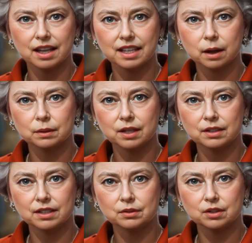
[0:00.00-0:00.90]
adapting
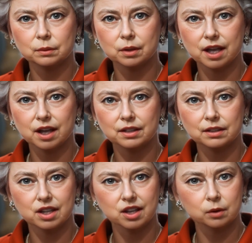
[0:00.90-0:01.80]
to different political
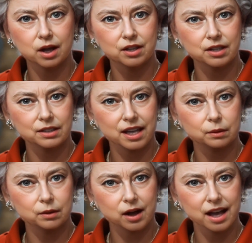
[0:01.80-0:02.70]
situations
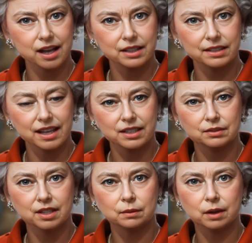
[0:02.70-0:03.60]
and providing a sense
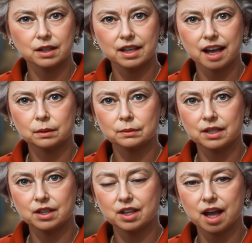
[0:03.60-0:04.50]
of stability
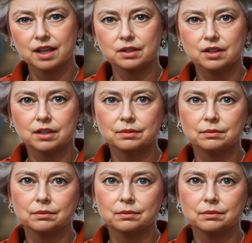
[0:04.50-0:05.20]
amidst change.